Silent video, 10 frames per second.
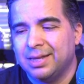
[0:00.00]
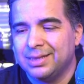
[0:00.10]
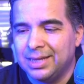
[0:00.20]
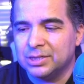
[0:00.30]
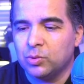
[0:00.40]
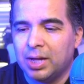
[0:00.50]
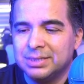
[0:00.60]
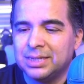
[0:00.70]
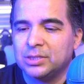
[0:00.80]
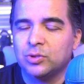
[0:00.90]
This
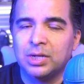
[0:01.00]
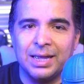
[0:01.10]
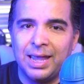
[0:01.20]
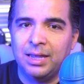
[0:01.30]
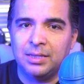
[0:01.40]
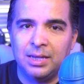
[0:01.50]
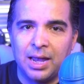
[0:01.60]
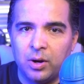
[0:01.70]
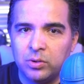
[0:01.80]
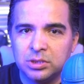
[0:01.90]
one, they took like 18
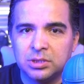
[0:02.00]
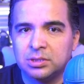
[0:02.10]
hours,